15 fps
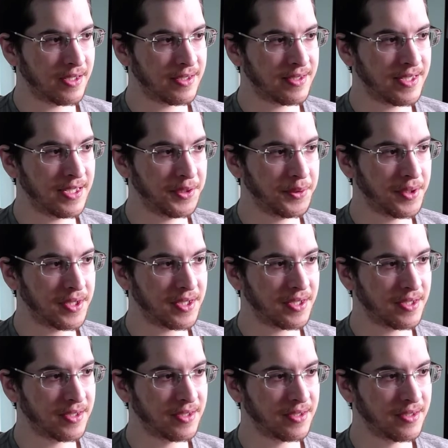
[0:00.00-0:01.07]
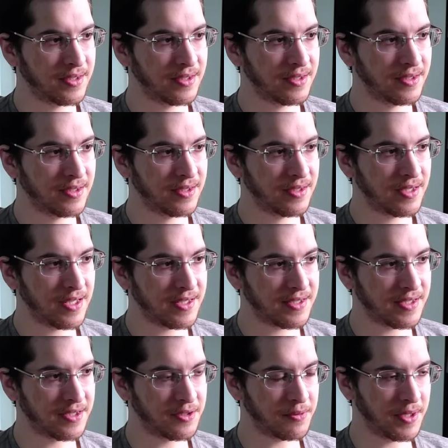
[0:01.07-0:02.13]
deal with a
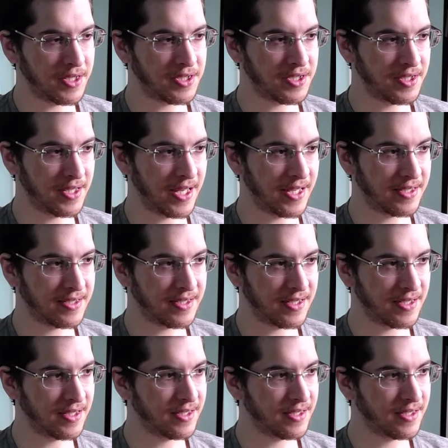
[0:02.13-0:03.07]
situation that